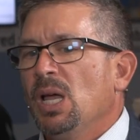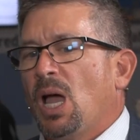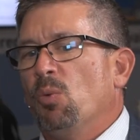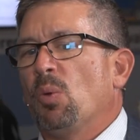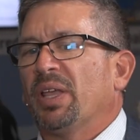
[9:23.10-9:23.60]

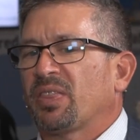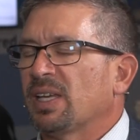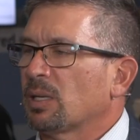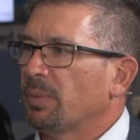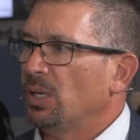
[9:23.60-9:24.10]
And when we think
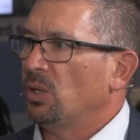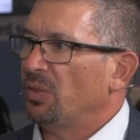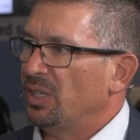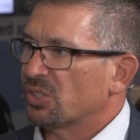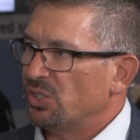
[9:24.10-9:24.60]
think about
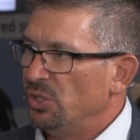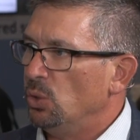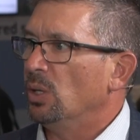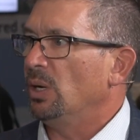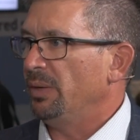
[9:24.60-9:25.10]
this
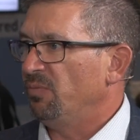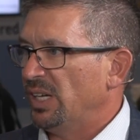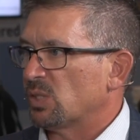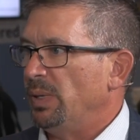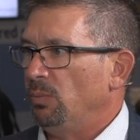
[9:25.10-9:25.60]
new
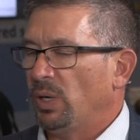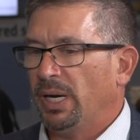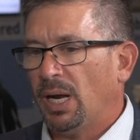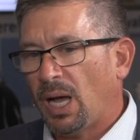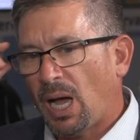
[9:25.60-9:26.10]
investment,
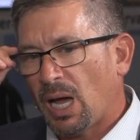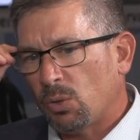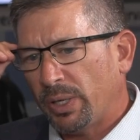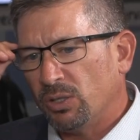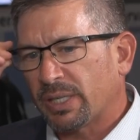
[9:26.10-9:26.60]
right? Uh, how do
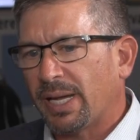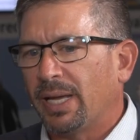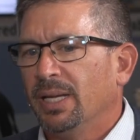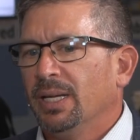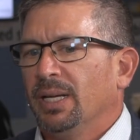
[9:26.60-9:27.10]
we look
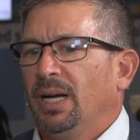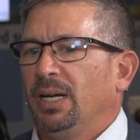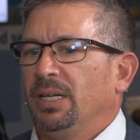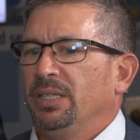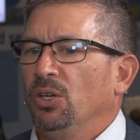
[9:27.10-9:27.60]
at
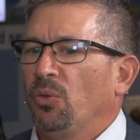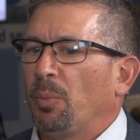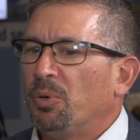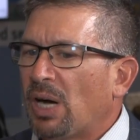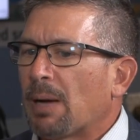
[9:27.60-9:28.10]
uh, you know, the
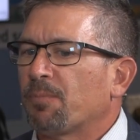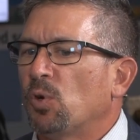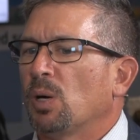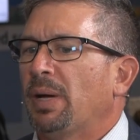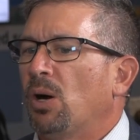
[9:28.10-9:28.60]

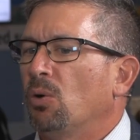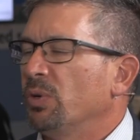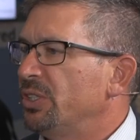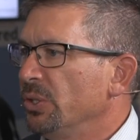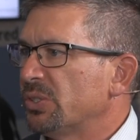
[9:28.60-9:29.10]
platform, how it
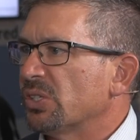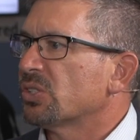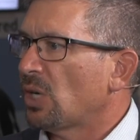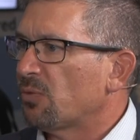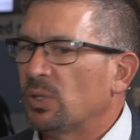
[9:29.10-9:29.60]
reduces
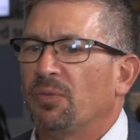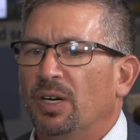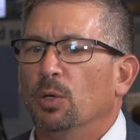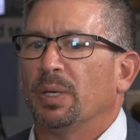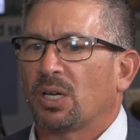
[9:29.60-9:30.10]
software
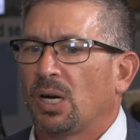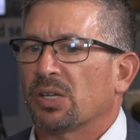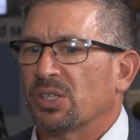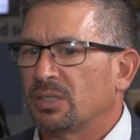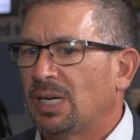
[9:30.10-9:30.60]
development
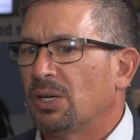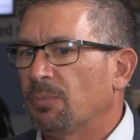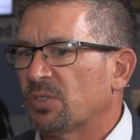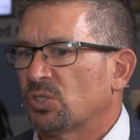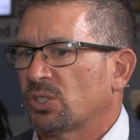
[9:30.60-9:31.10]
costs and cloud
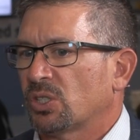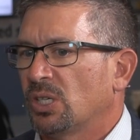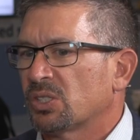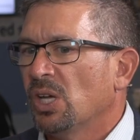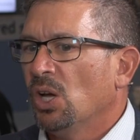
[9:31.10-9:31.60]
infrastructure
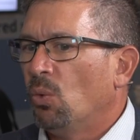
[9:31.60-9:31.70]
costs?